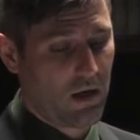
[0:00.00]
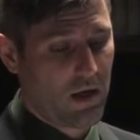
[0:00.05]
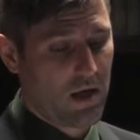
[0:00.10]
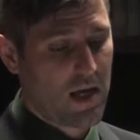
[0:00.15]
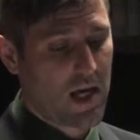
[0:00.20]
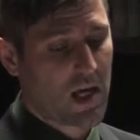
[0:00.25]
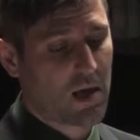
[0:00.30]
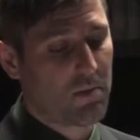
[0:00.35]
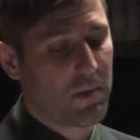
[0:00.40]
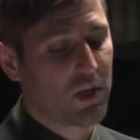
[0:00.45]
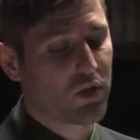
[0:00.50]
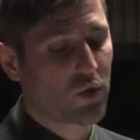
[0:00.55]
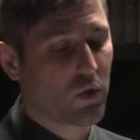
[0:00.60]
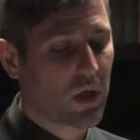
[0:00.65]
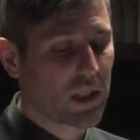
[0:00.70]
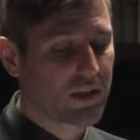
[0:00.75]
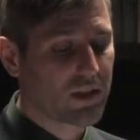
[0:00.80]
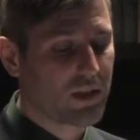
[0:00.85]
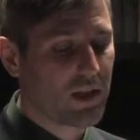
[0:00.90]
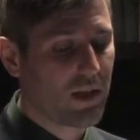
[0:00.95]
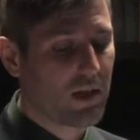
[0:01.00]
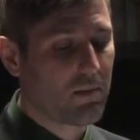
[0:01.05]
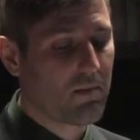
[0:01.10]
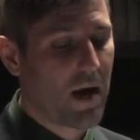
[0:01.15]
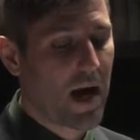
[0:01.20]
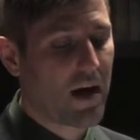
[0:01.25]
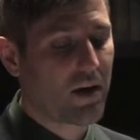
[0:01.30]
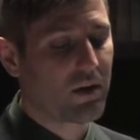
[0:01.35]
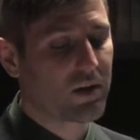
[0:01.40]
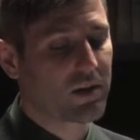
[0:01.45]
He can be trusted in
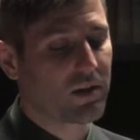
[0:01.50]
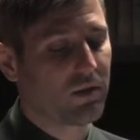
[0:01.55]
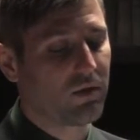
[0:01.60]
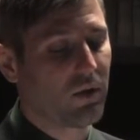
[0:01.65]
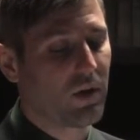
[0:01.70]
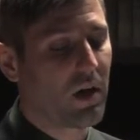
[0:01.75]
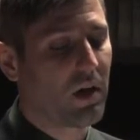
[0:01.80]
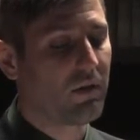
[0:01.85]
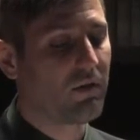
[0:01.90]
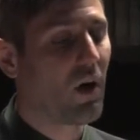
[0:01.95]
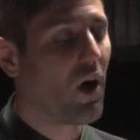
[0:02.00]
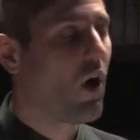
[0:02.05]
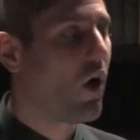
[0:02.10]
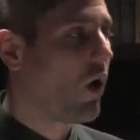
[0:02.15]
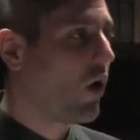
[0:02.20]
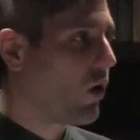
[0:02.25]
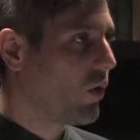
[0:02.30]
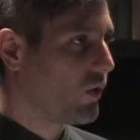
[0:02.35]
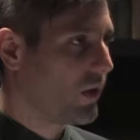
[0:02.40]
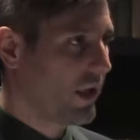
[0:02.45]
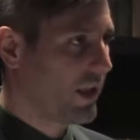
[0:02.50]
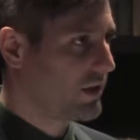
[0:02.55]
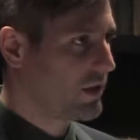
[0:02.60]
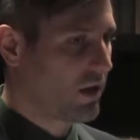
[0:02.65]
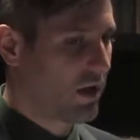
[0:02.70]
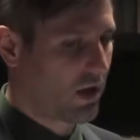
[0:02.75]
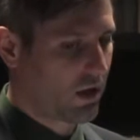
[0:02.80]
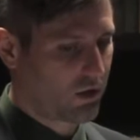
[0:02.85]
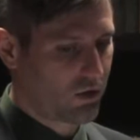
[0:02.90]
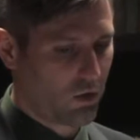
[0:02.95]
matters of love only as
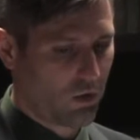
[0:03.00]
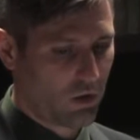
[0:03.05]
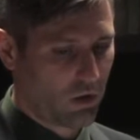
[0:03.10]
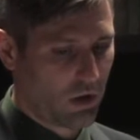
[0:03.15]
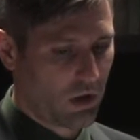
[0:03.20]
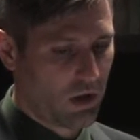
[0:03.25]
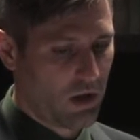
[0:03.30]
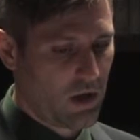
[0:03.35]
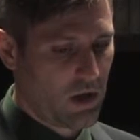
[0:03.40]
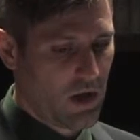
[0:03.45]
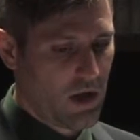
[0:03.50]
an auctor.